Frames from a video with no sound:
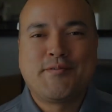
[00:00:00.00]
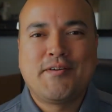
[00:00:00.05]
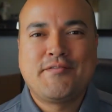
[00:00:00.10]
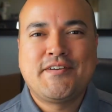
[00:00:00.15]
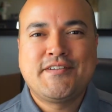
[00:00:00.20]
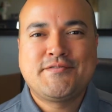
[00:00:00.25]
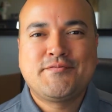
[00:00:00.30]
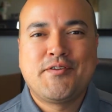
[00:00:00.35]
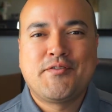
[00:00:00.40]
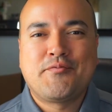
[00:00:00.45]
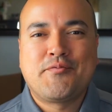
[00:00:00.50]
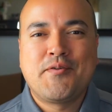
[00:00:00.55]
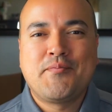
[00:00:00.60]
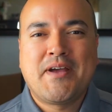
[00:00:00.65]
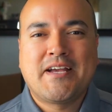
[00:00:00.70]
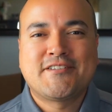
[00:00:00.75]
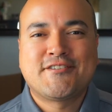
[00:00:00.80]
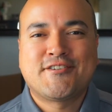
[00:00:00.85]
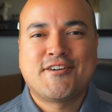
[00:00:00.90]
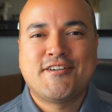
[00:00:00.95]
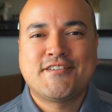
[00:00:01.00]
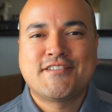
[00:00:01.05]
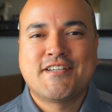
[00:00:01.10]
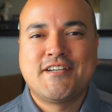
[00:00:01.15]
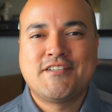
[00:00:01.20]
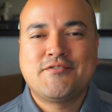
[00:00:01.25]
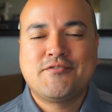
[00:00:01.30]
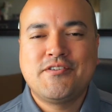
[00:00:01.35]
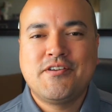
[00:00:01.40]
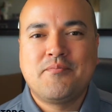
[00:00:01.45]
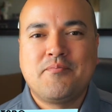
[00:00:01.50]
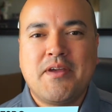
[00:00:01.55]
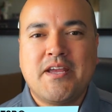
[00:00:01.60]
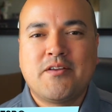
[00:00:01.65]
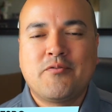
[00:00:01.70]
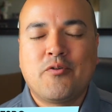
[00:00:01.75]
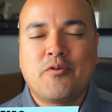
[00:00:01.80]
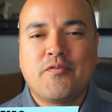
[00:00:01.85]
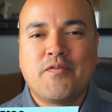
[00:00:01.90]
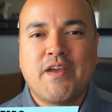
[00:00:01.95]
Cuevas with Remax Cross Country and
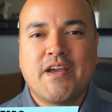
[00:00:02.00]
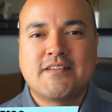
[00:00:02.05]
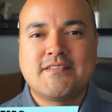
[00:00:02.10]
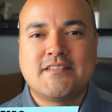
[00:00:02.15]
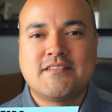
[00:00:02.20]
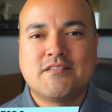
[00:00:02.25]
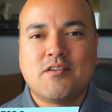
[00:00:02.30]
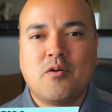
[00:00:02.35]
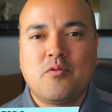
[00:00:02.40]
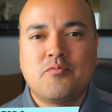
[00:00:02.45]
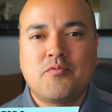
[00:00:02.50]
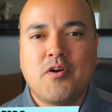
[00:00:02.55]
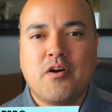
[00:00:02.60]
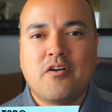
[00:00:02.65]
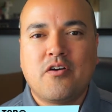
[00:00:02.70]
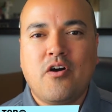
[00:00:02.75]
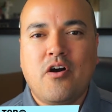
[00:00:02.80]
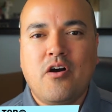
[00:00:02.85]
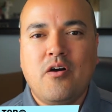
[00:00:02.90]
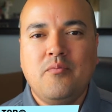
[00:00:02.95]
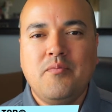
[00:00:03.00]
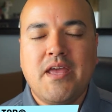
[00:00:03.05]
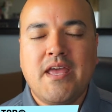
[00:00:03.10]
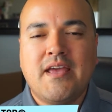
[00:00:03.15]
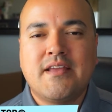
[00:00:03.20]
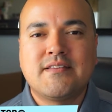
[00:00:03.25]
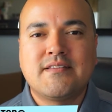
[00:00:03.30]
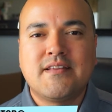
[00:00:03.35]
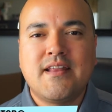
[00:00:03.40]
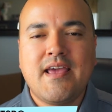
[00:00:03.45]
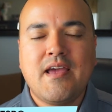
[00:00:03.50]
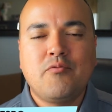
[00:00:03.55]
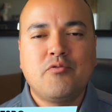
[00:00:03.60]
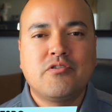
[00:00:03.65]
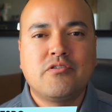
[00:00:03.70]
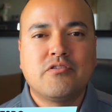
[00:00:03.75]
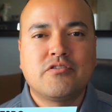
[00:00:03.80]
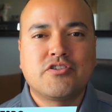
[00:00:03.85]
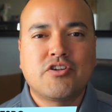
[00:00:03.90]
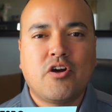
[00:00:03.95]
MakeNorthTexasHome.com and today I
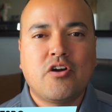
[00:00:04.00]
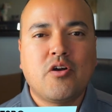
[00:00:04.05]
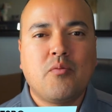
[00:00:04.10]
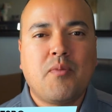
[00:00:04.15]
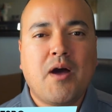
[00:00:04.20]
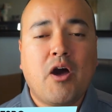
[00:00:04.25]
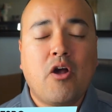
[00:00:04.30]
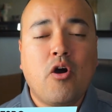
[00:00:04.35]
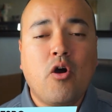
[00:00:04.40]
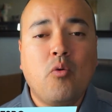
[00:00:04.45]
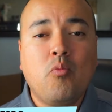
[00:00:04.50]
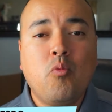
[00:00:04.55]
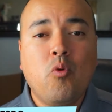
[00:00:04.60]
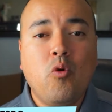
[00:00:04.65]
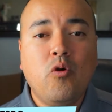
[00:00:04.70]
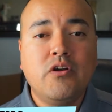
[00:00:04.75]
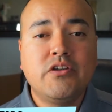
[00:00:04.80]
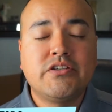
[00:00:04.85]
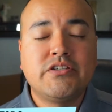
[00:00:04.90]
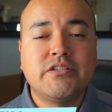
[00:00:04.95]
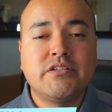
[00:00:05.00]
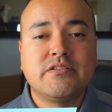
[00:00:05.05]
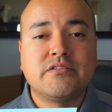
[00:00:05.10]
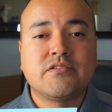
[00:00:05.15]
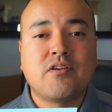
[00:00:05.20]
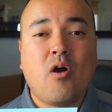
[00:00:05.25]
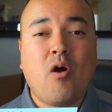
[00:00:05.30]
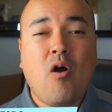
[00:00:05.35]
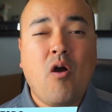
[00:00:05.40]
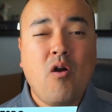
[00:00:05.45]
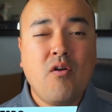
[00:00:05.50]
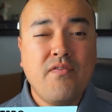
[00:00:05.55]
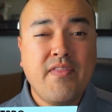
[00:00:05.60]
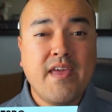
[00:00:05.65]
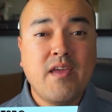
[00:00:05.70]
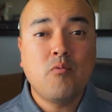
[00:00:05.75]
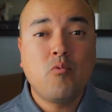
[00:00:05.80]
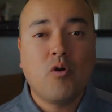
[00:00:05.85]
wanted to talk about home warranties. Are they